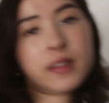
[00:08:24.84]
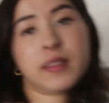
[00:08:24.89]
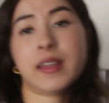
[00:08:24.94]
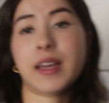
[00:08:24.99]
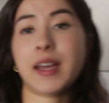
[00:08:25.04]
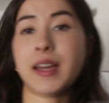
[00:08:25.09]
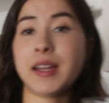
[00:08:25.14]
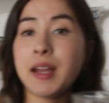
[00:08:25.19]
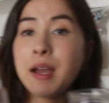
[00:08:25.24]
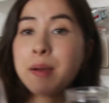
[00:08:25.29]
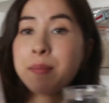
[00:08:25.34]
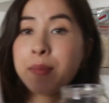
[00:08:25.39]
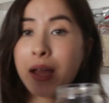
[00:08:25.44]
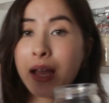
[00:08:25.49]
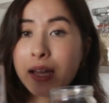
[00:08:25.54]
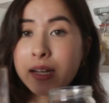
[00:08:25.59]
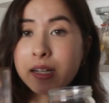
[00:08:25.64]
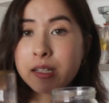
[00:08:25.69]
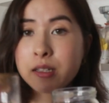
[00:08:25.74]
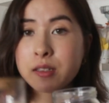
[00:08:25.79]
Then I'm
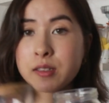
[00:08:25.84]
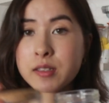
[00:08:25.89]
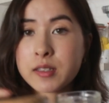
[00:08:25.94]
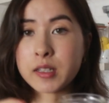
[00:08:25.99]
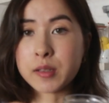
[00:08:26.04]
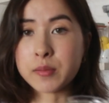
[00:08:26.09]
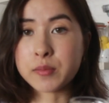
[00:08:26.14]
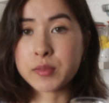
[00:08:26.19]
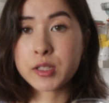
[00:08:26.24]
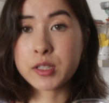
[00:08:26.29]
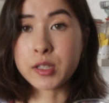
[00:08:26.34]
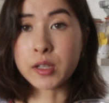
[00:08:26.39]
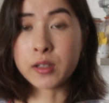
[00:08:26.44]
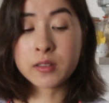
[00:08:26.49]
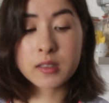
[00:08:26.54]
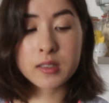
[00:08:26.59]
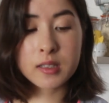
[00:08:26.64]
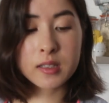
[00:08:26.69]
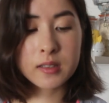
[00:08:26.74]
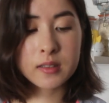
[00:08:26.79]
adding some
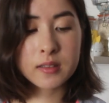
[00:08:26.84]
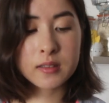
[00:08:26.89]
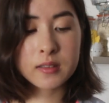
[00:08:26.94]
salt.